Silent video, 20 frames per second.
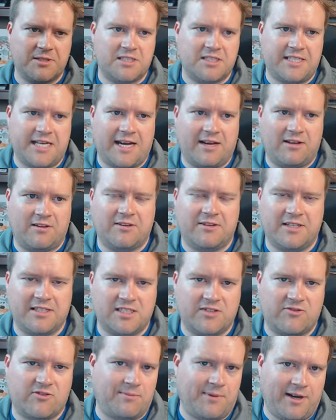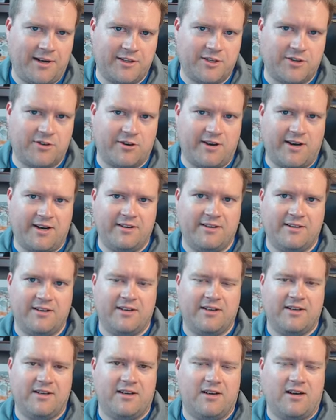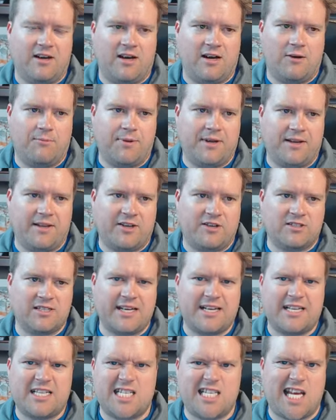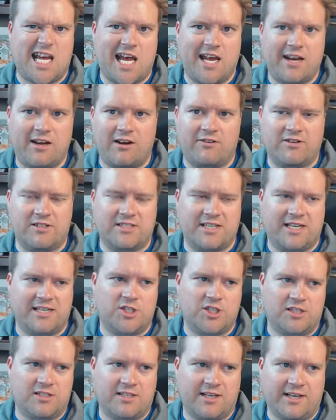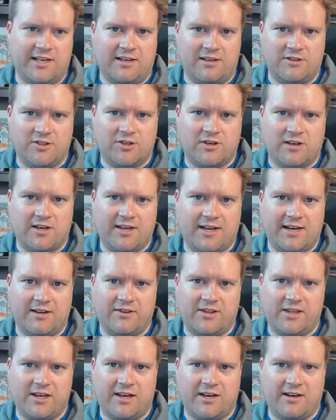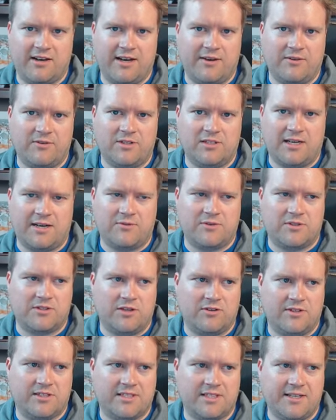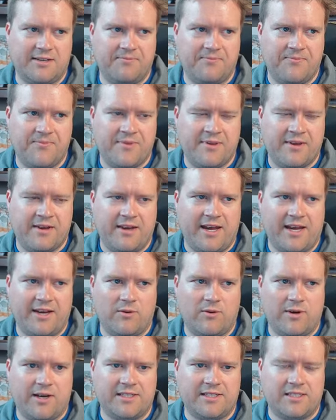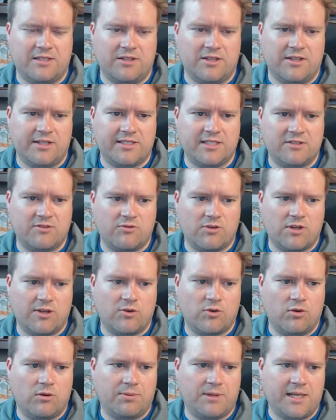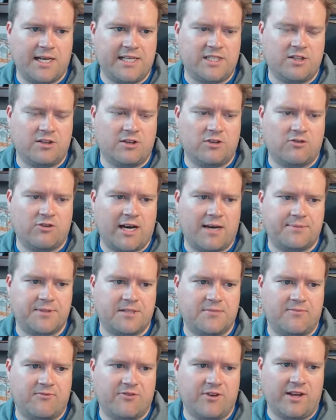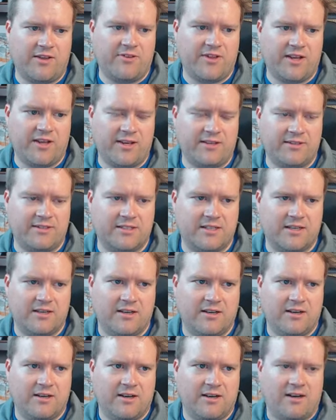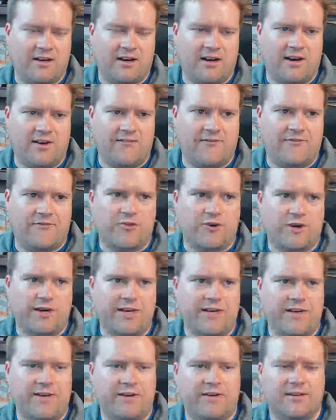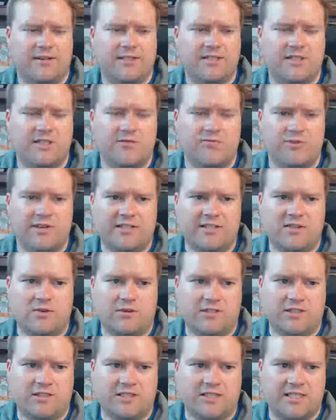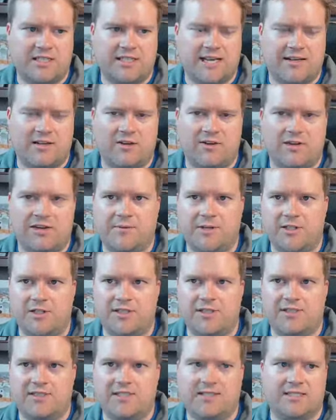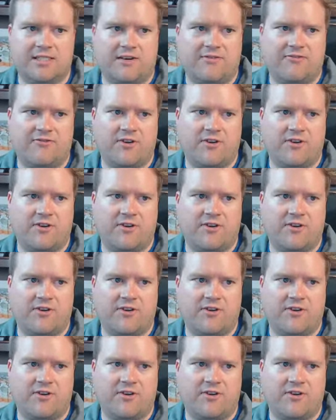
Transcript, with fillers: just download this from Undraw. Uh, but there's like 10 other sites just like Undraw out there. I, I was noticing anyways, this is a really cool place. You can grab some free things, uh, free resources to download images and stuff